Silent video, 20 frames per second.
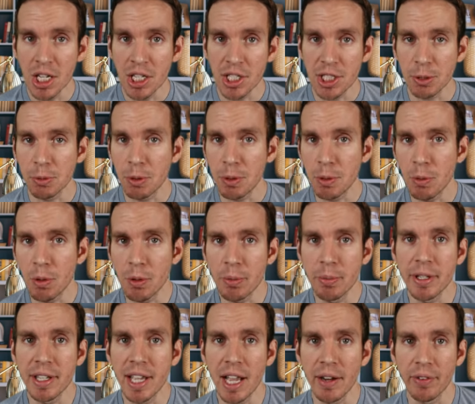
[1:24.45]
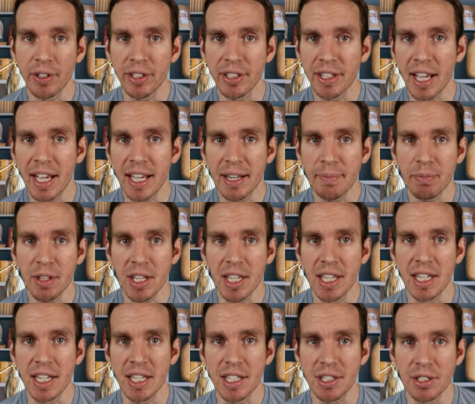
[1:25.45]
so we will be covering that
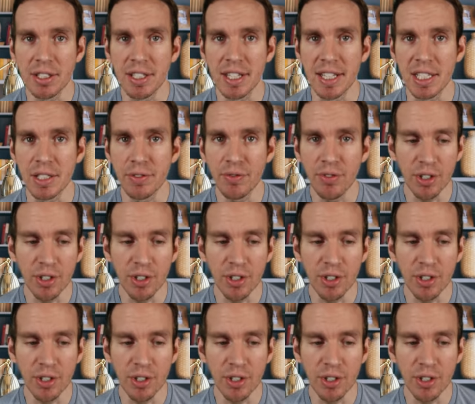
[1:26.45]
in today's